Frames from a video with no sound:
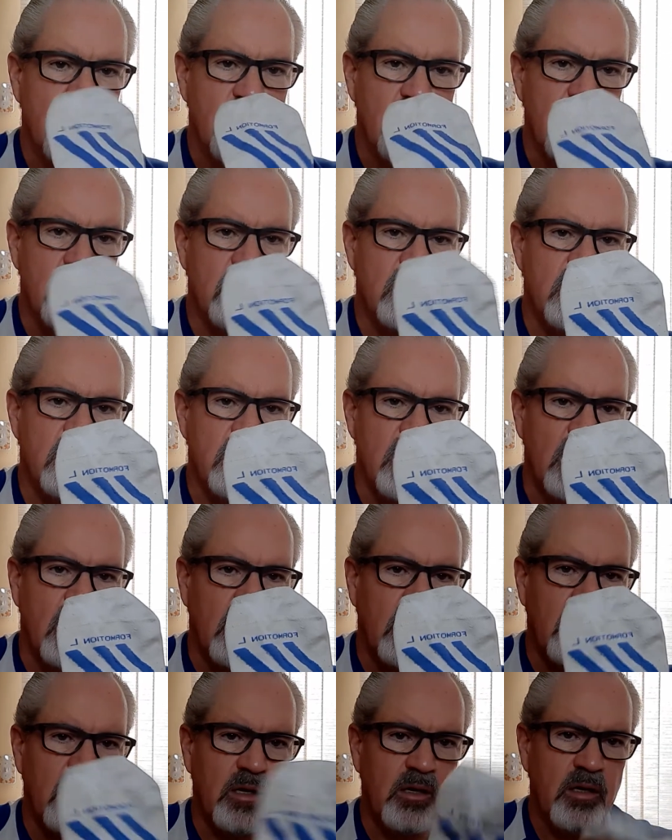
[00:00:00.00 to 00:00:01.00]
these,
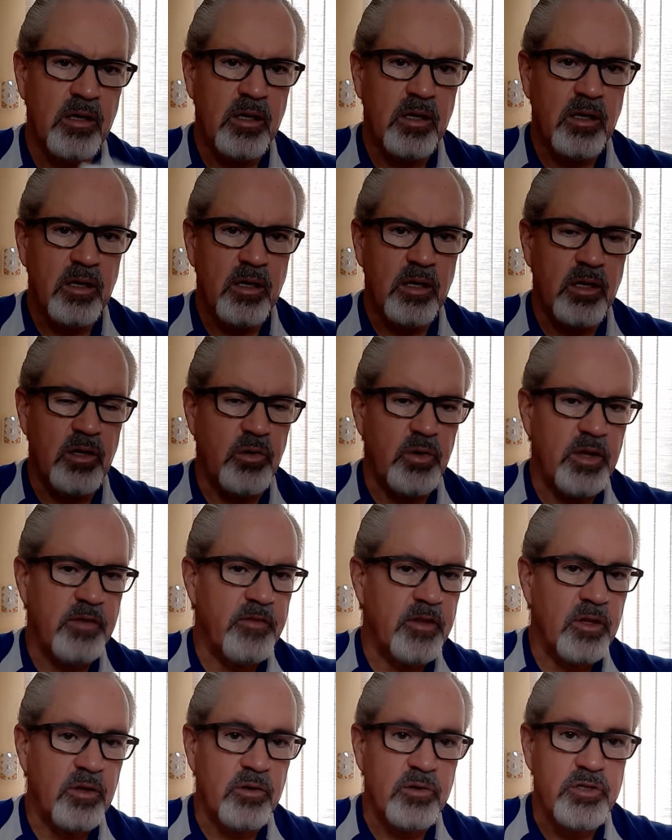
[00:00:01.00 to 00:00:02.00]

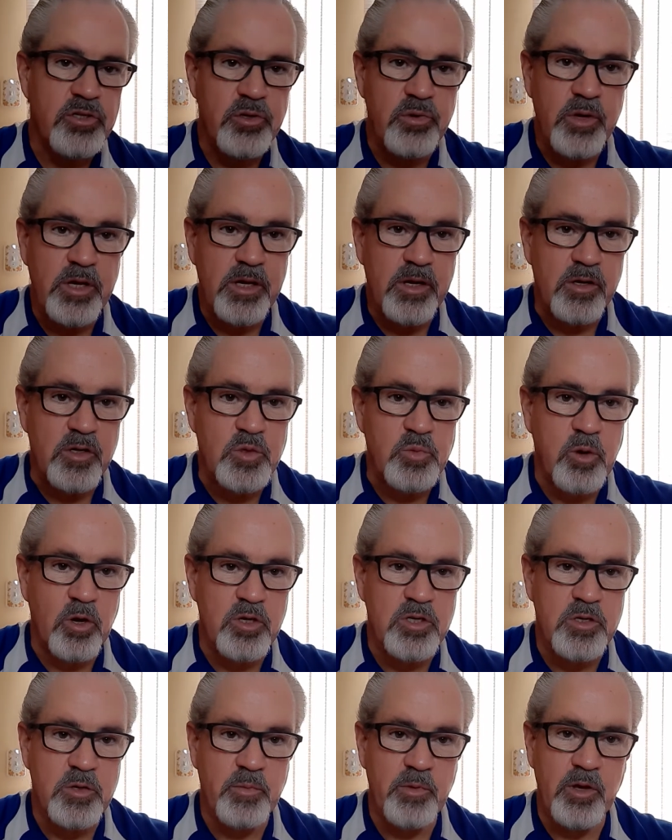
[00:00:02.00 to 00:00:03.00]
even though 2E are
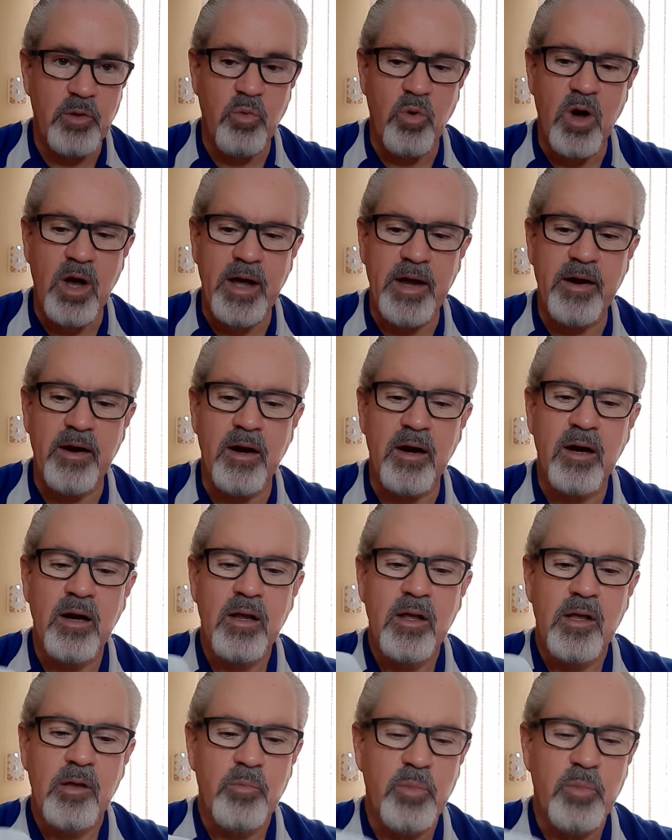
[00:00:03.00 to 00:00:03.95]
supposed to be wider,